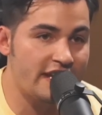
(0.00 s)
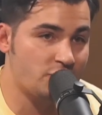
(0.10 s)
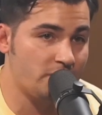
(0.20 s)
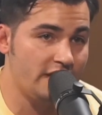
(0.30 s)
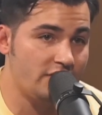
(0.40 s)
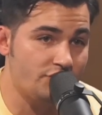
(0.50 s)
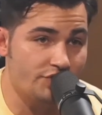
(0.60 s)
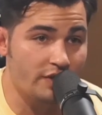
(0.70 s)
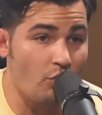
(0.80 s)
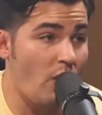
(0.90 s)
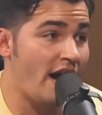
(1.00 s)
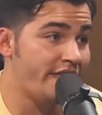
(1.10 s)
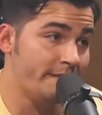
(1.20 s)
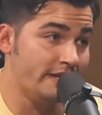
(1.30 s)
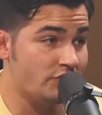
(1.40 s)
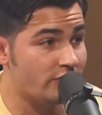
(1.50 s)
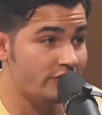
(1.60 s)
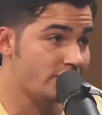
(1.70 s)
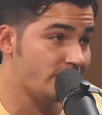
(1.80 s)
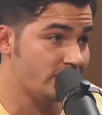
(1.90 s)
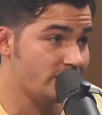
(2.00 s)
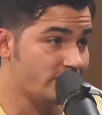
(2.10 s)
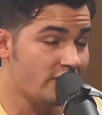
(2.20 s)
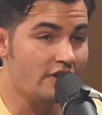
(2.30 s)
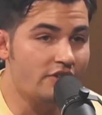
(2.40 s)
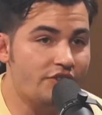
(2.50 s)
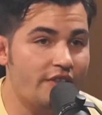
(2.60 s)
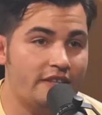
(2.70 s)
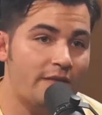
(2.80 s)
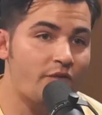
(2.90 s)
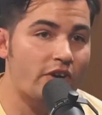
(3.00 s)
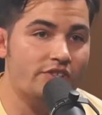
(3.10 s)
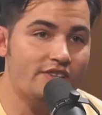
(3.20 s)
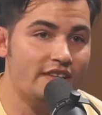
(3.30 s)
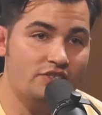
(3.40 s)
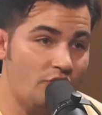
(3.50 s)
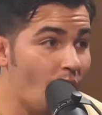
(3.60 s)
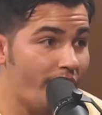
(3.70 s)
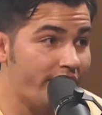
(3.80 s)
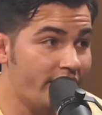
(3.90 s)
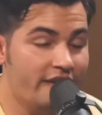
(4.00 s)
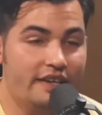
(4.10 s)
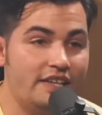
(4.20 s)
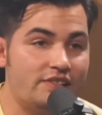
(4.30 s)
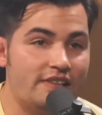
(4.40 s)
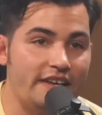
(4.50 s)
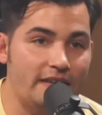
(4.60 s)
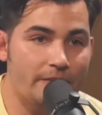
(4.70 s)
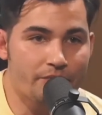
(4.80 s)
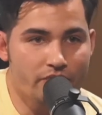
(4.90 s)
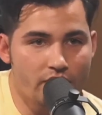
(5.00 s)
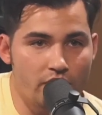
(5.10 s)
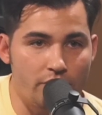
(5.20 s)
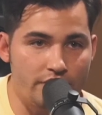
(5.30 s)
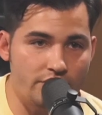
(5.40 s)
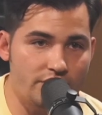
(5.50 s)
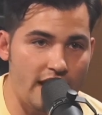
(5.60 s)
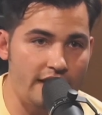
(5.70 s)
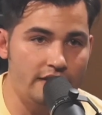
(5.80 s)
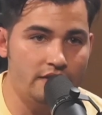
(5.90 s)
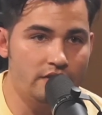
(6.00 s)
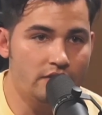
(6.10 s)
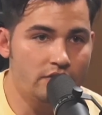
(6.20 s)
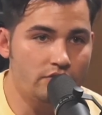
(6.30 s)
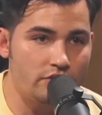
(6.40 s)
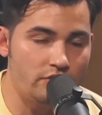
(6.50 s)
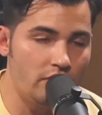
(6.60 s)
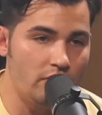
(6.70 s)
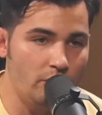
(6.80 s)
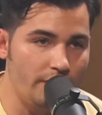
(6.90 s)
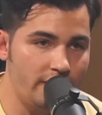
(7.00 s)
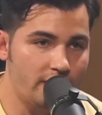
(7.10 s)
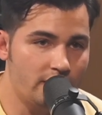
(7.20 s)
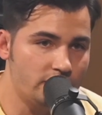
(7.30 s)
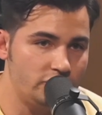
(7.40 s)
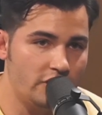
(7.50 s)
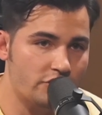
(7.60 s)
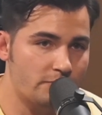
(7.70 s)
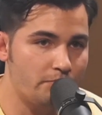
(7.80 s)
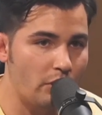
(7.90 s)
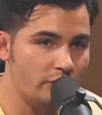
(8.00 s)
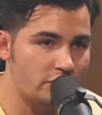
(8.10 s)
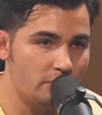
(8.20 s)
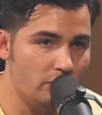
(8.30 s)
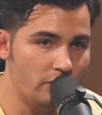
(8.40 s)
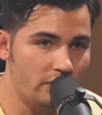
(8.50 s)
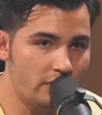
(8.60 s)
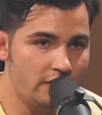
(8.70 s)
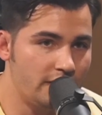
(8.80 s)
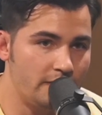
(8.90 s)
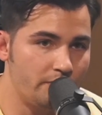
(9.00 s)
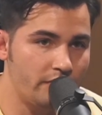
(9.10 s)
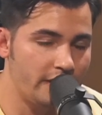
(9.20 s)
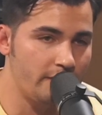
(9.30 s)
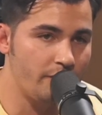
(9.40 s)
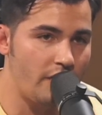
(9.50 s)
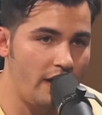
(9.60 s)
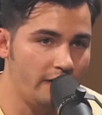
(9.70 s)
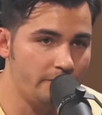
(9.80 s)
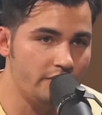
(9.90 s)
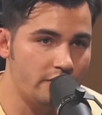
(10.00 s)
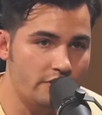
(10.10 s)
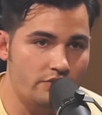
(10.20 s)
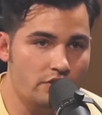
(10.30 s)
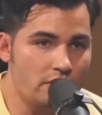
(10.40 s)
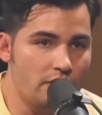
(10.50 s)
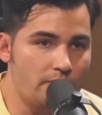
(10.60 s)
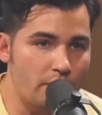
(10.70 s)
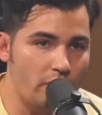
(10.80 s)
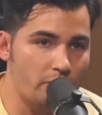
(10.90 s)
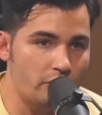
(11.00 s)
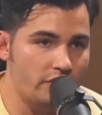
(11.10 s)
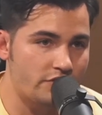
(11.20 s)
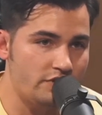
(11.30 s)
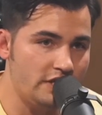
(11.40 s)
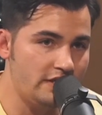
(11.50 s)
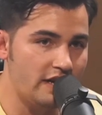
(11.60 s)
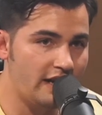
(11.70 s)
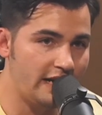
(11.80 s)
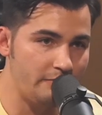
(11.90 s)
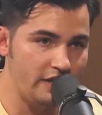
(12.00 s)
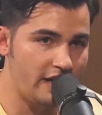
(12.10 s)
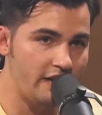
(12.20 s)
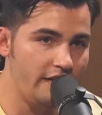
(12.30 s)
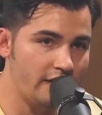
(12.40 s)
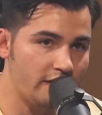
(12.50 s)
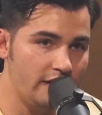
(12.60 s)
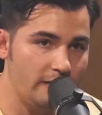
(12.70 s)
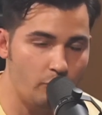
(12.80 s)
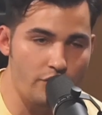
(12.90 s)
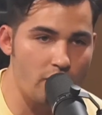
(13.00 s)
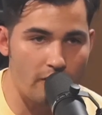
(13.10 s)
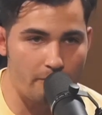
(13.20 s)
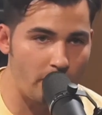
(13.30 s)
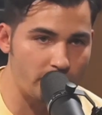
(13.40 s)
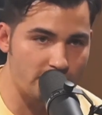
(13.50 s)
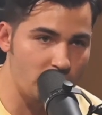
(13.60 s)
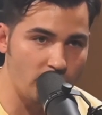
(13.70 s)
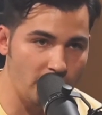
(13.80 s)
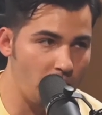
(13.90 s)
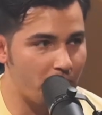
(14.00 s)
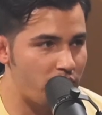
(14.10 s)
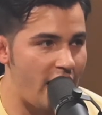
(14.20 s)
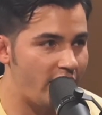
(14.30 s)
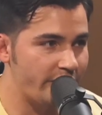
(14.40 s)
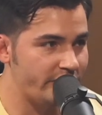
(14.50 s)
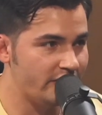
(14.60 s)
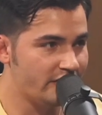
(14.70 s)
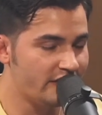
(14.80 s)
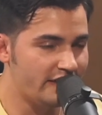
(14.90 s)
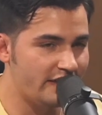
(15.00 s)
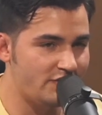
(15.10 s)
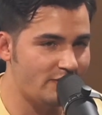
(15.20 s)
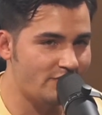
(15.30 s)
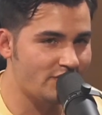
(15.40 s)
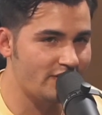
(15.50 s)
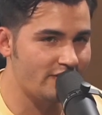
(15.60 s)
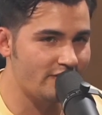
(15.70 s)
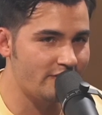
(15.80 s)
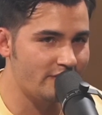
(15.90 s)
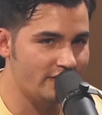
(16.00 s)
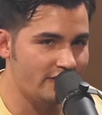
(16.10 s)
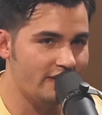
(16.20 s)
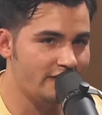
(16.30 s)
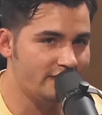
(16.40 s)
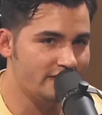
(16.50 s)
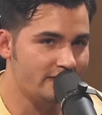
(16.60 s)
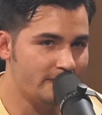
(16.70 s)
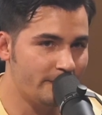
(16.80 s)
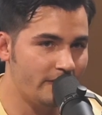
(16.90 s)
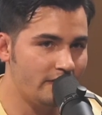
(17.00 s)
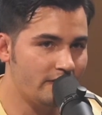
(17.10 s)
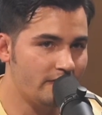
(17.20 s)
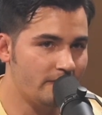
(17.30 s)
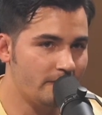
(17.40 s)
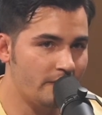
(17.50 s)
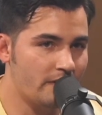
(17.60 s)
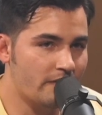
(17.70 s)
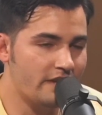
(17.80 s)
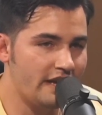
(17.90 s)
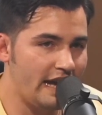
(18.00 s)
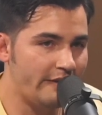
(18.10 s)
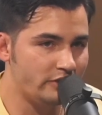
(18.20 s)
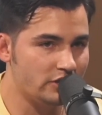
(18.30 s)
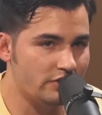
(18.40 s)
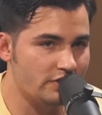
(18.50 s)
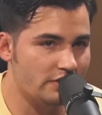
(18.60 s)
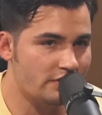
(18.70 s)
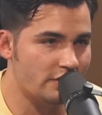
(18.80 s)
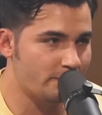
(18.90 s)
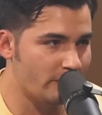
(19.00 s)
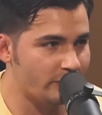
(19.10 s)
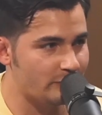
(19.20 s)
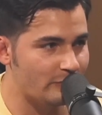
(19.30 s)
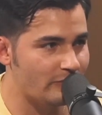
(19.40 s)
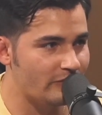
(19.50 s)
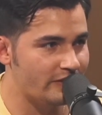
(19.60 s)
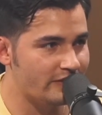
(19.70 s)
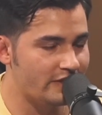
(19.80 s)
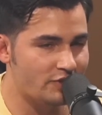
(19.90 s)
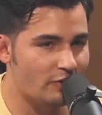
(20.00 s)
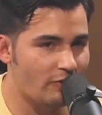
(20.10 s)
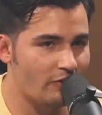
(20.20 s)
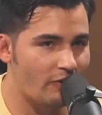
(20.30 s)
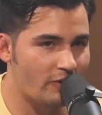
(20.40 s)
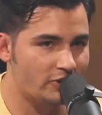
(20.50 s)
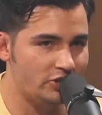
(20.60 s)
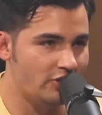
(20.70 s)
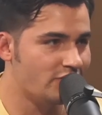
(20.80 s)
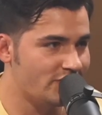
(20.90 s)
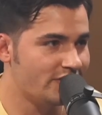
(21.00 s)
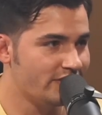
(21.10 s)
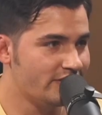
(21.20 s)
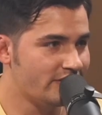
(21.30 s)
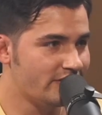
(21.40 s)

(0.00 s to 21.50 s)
like explanations like why they made certain decisions. Mm. So mm-hmm. like the first thing that's annoying is like we decided to go with just Baltimore in plain font because Baltimore doesn't need to hide behind a nickname. We are Baltimore and we're proud of it. And yeah. so it's like, okay, but we already have a jersey that says Baltimore on it. It's yeah. called our jersey.